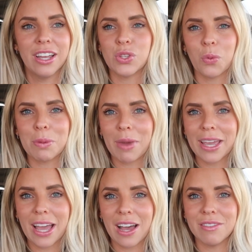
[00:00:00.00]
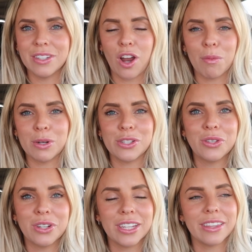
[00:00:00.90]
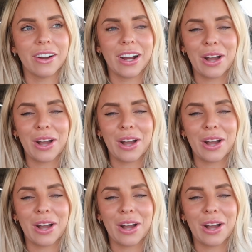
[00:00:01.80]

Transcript: So we might have an opportunity there.